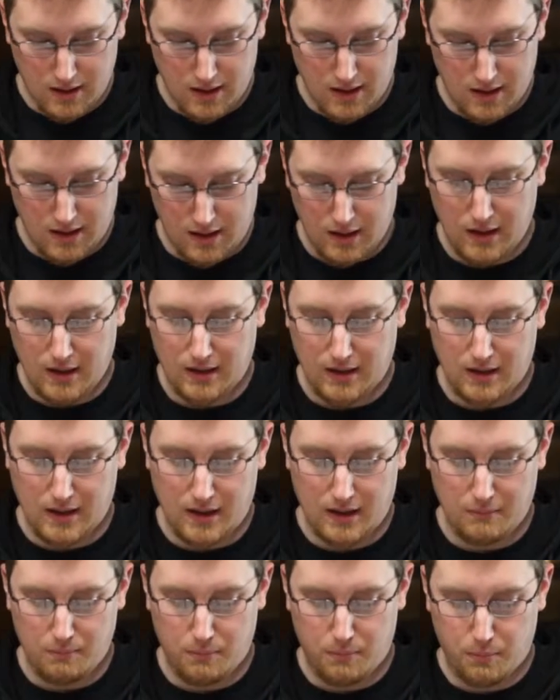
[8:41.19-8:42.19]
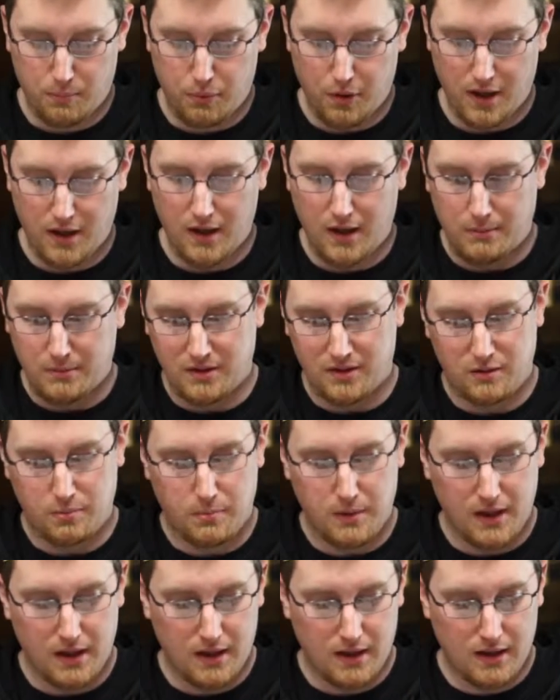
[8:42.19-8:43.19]
and kind of bring you up to
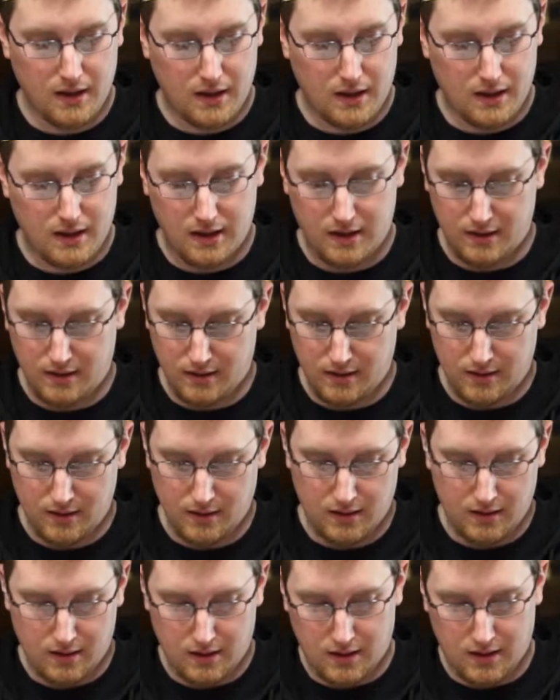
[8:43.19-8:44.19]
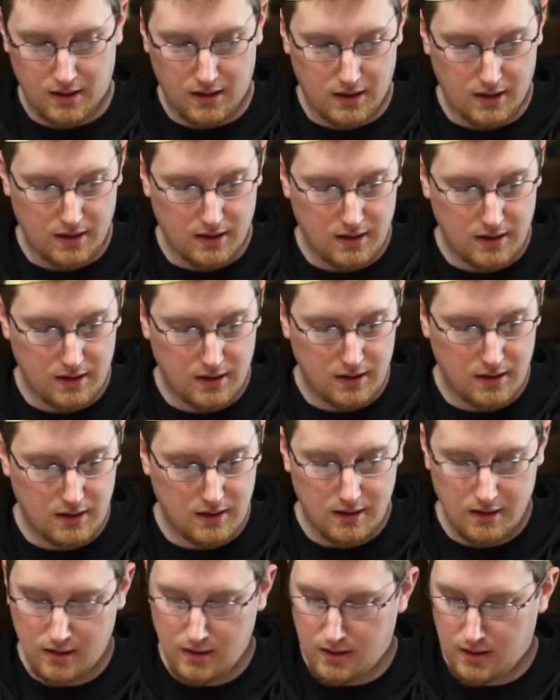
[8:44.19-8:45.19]
speed on the
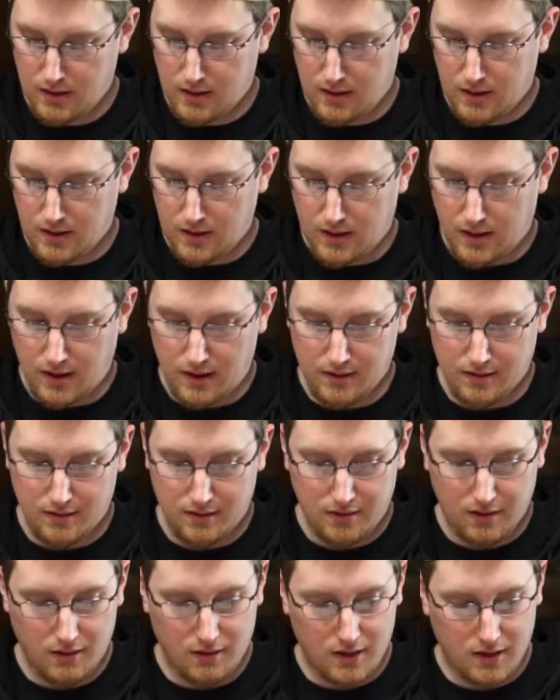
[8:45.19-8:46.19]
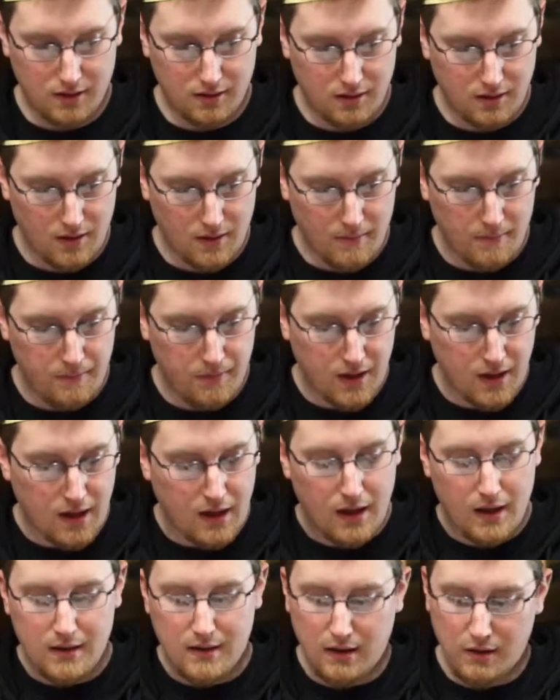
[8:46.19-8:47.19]
series.
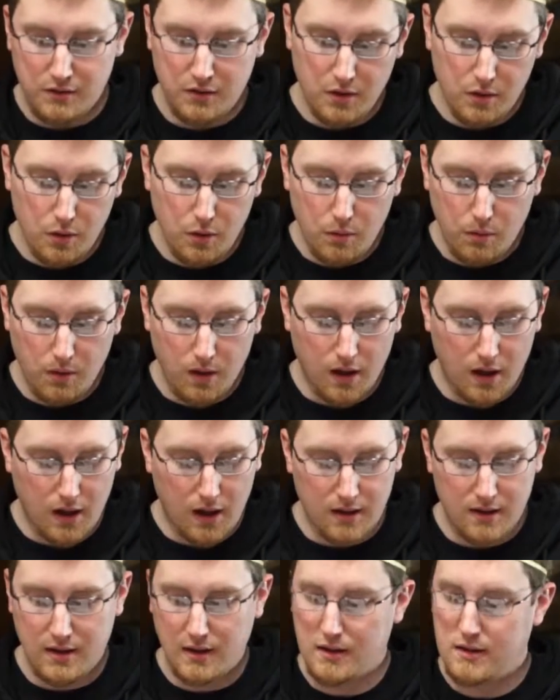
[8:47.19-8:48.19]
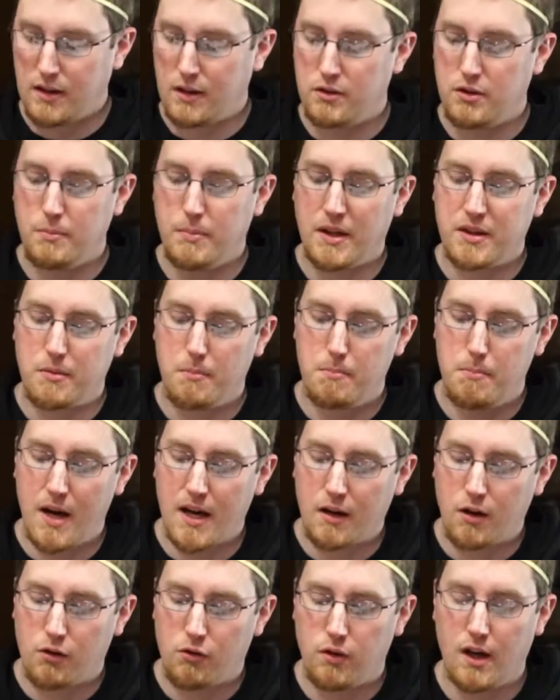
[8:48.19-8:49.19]
Tells you who tells you about the
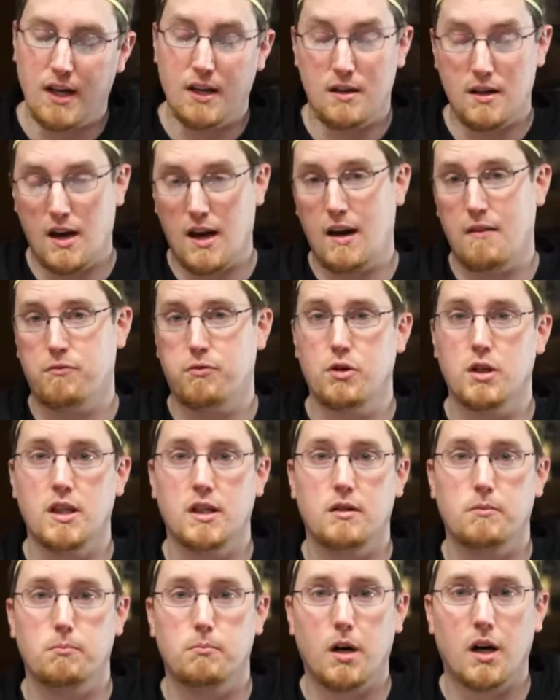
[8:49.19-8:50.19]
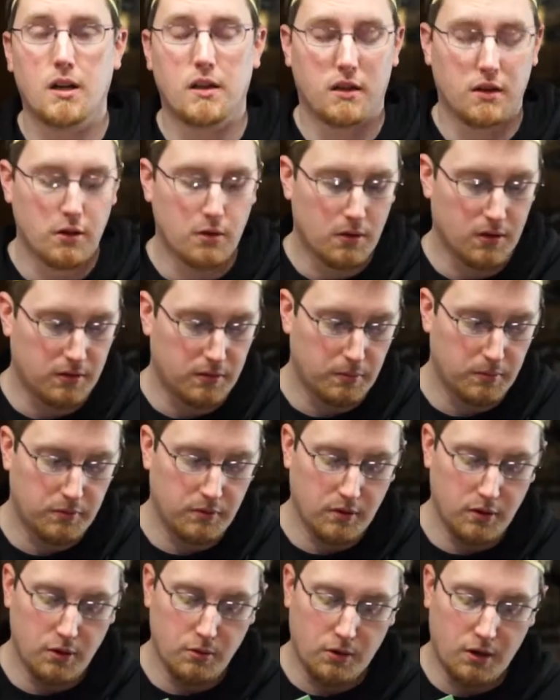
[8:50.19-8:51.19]
Mega Crate. Every month you
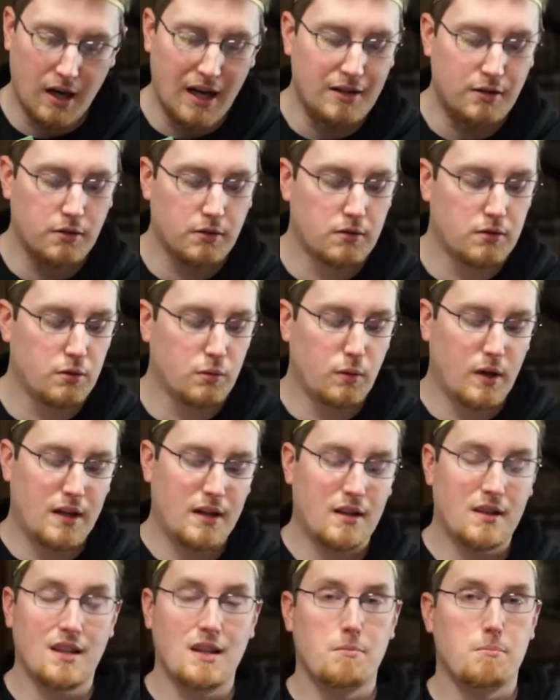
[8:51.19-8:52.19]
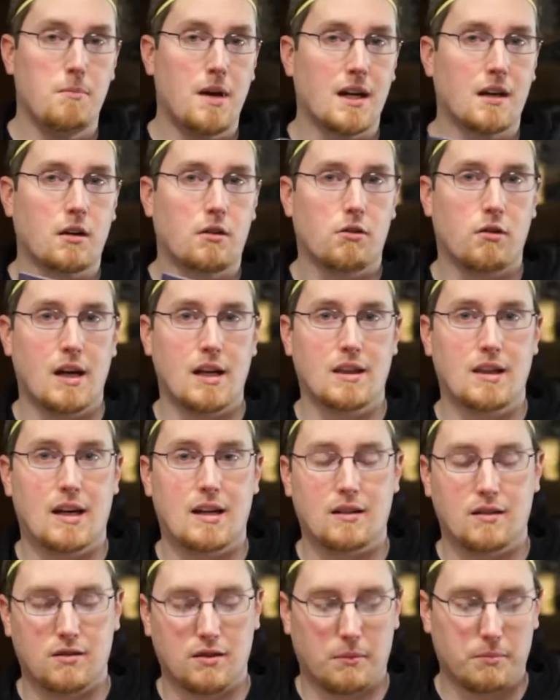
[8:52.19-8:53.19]
are entered to win the Mega Crate.
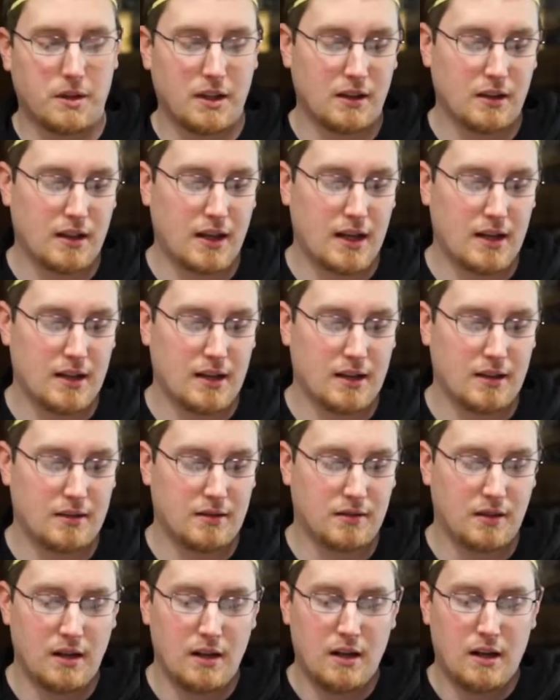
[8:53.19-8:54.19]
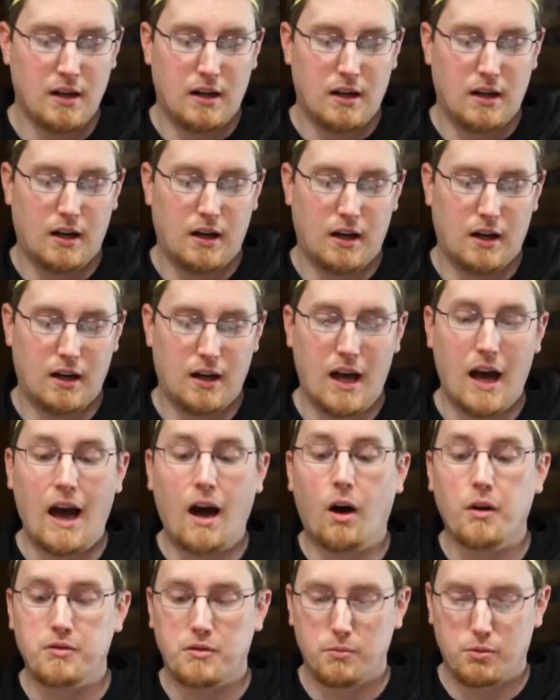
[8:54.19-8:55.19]
That is something that is
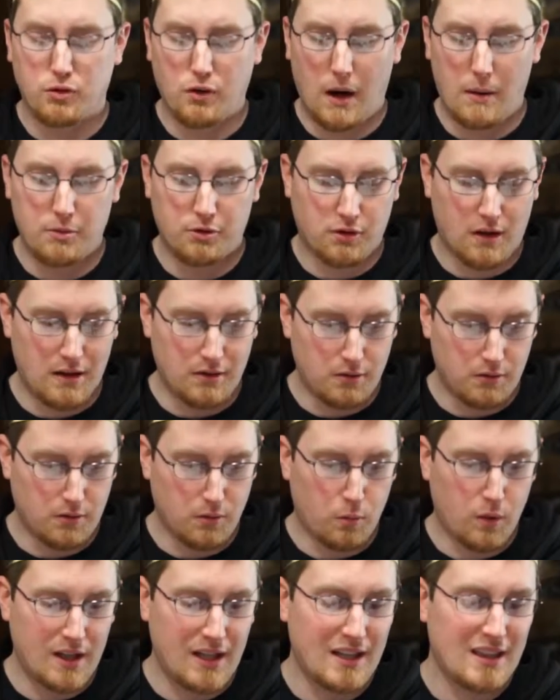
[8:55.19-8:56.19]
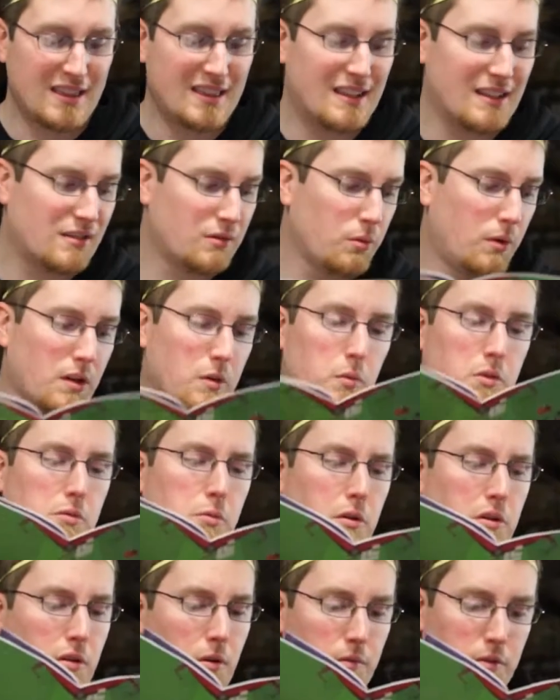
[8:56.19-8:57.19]
all subscribers are entered to win it. This one was
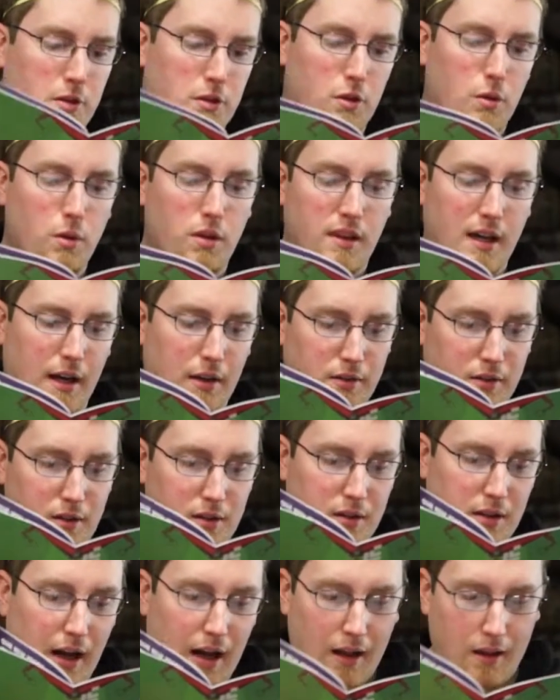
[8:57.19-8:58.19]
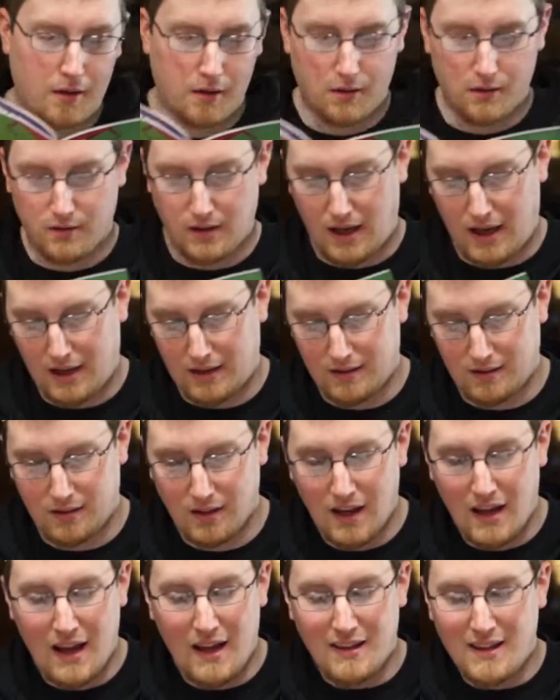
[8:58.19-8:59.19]
worth over $2,000. It has
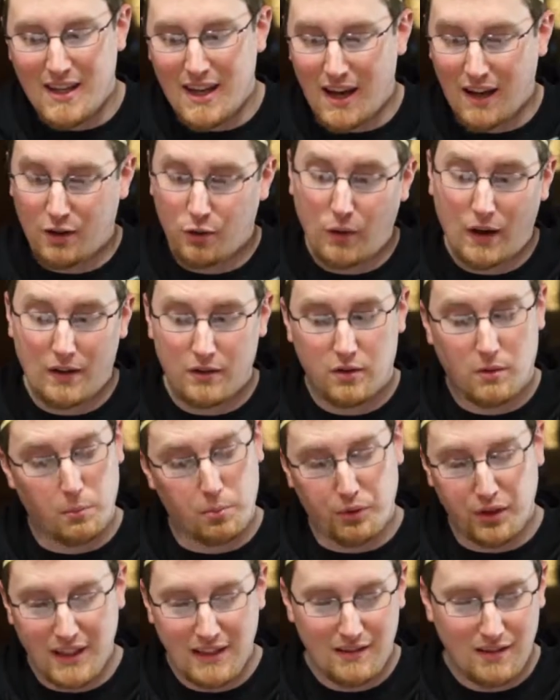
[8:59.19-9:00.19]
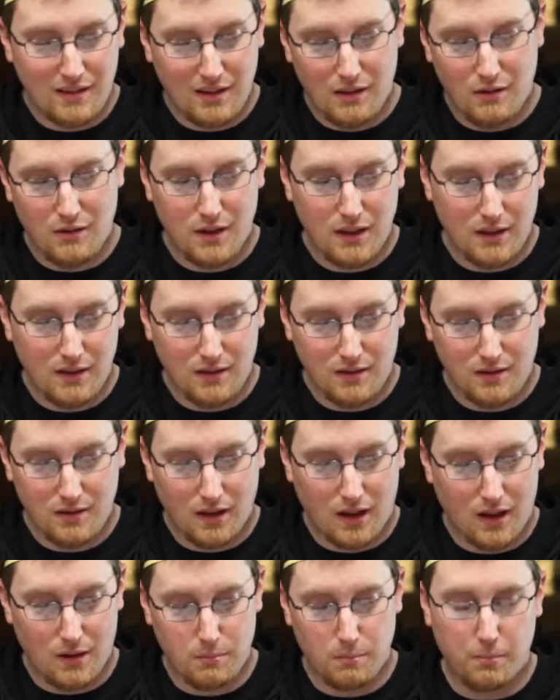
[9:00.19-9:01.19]
the X-Files complete series
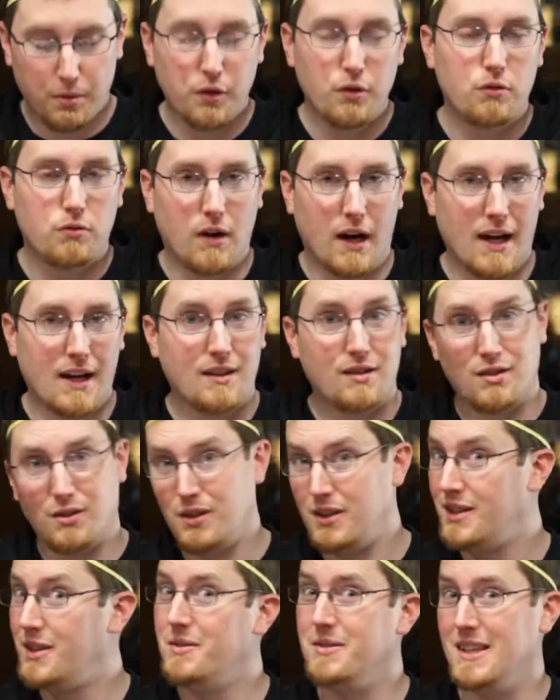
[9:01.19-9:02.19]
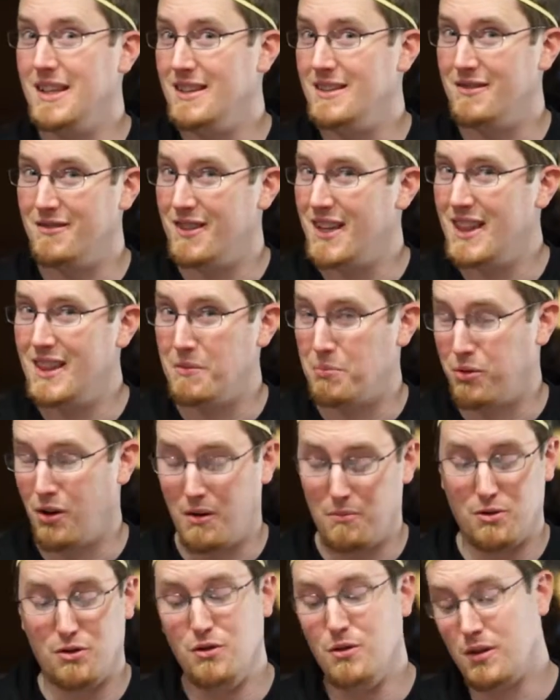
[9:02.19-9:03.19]
on Blu-ray, so you don't need to read the
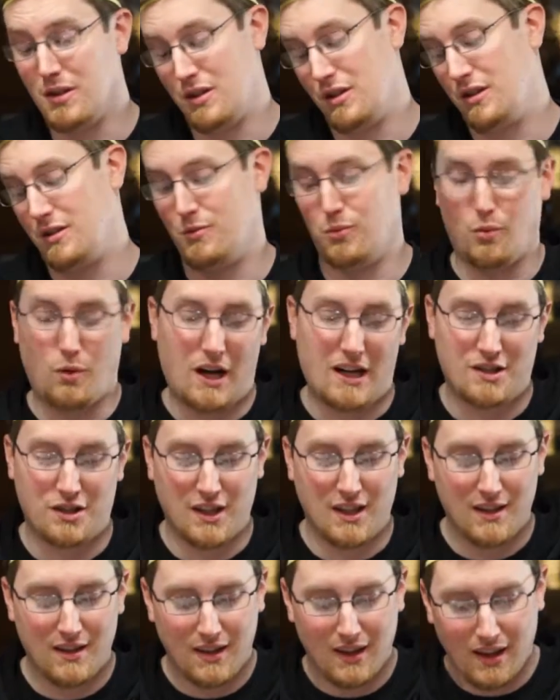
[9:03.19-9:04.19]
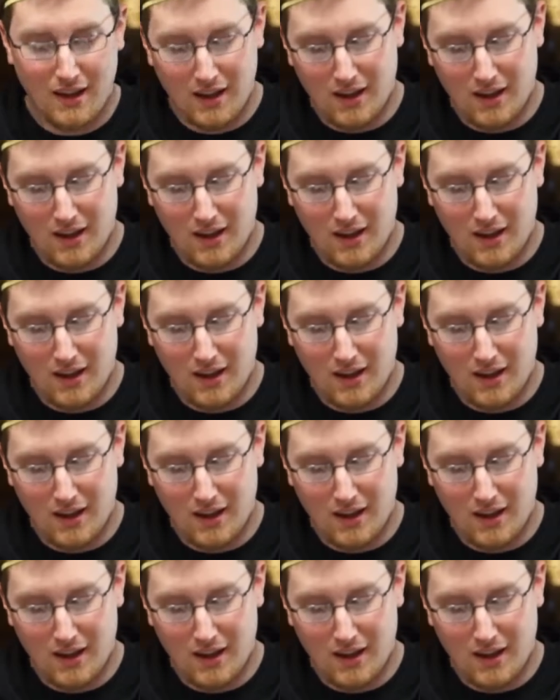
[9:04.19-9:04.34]
primer. You can just watch it.